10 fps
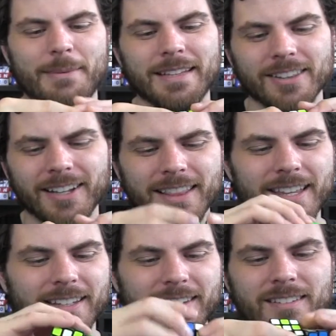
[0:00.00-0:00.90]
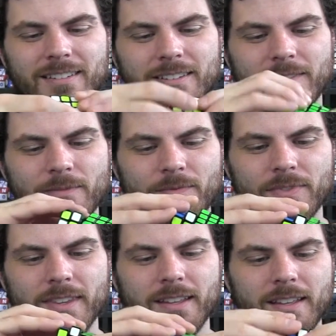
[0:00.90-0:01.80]
I mean, look at this.
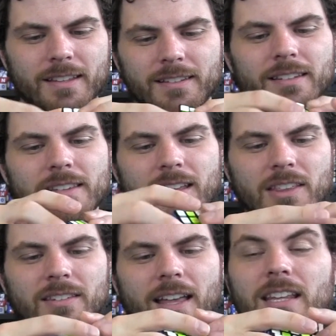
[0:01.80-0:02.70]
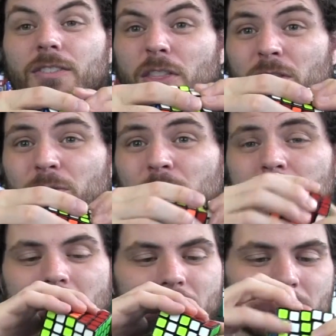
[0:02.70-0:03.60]
This is like the size of a
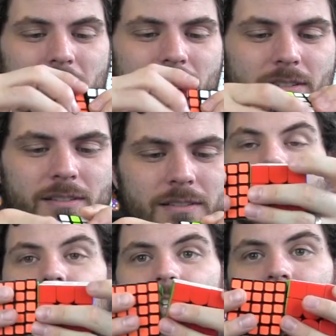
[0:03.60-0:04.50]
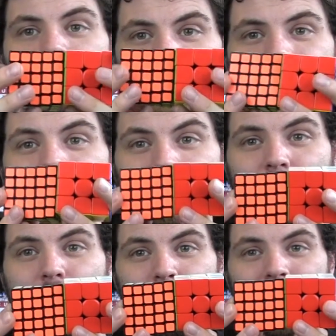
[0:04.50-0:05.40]
3x3. Actually, it is about the size of a
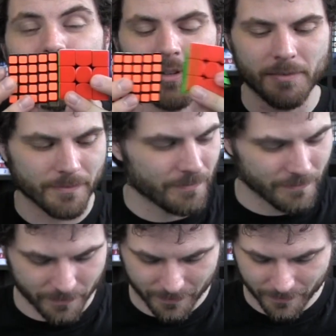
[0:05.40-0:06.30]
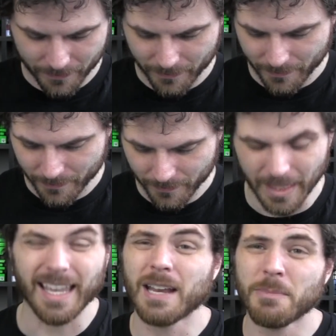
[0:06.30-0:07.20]
3x3.
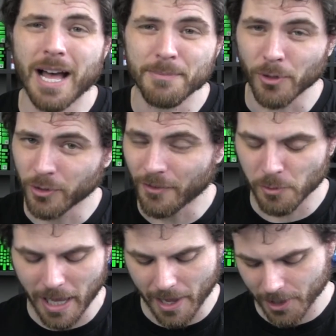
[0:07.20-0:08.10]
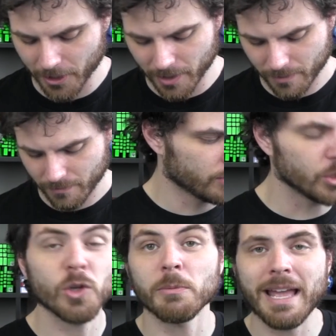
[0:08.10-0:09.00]
It can pop though, so you have to be accurate.
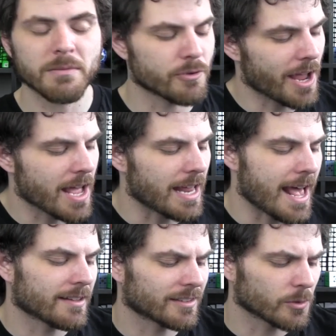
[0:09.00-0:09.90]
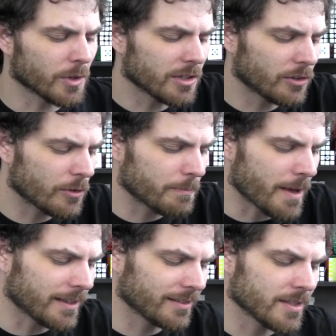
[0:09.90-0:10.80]
Noodleman Brad asks, what is your
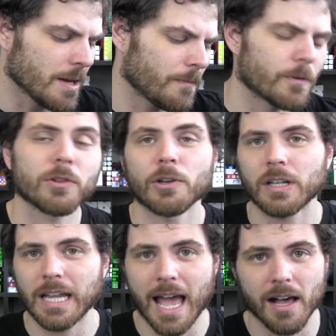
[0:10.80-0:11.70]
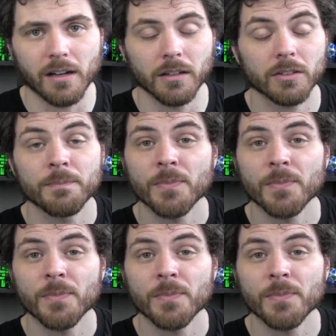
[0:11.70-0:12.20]
best tip for learning Algs?